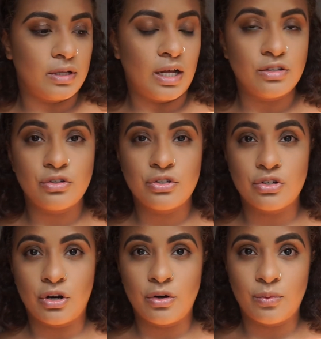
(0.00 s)
I'm going to
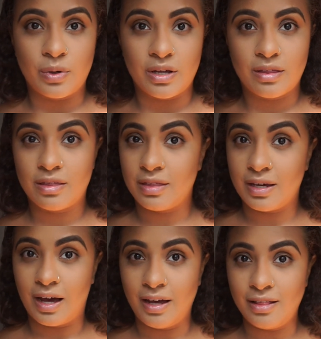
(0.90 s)
start with
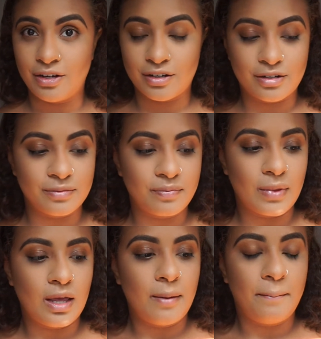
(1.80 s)
the eye look,
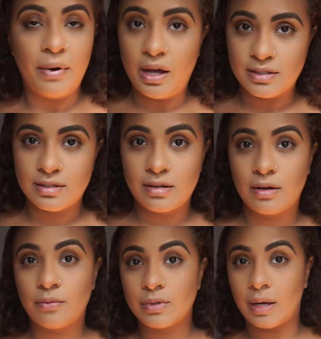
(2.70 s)
but
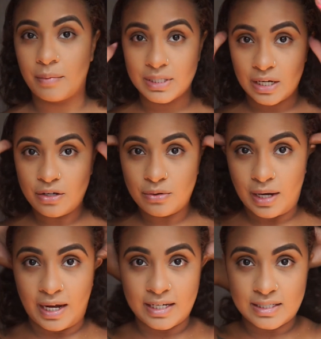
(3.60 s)
I'm going to tell you
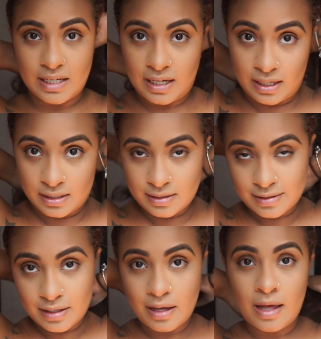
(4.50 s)
guys
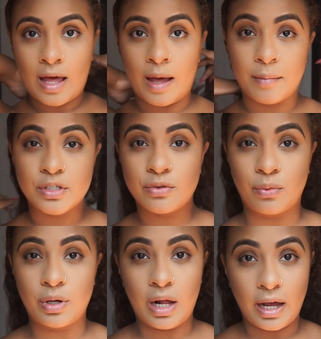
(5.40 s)
I'm going to do
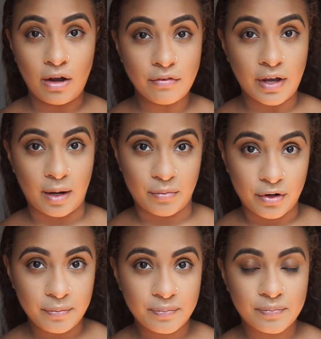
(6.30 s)
one eye off
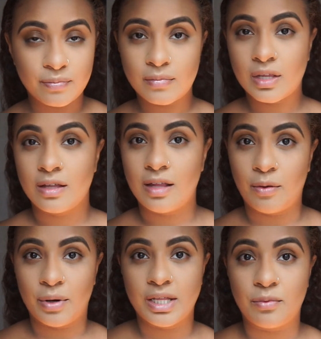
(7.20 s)
camera,
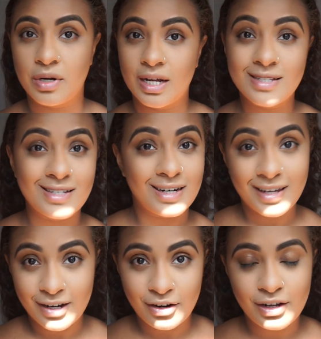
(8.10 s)
that way that we're not
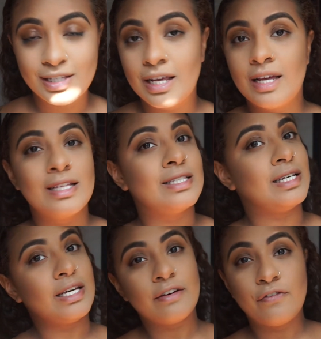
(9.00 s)
sitting here
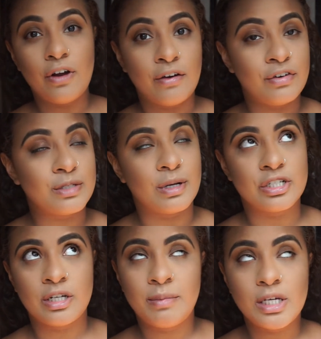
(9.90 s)
taking forever,
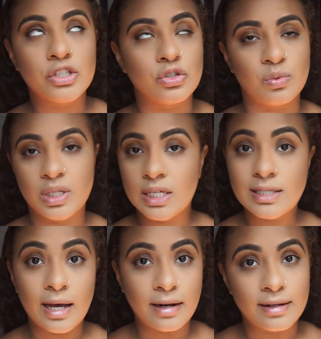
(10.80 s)
especially me doing these
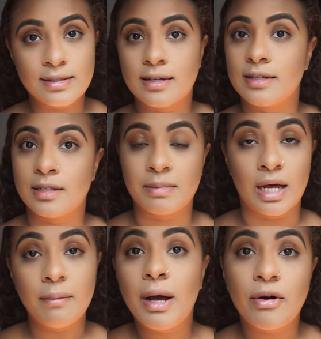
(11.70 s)
edits, because I'm
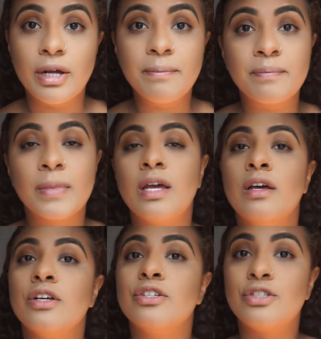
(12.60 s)
not about it.
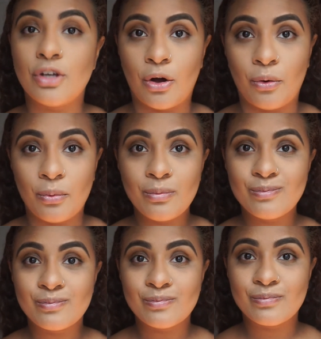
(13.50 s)
So
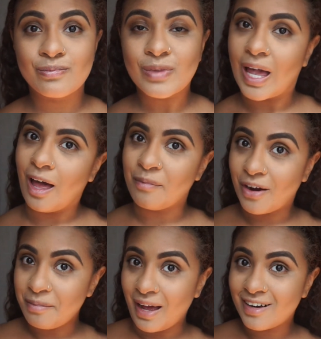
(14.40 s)
I'll be
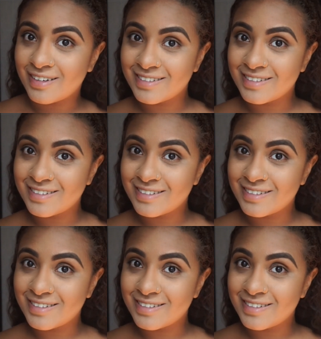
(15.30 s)
right back.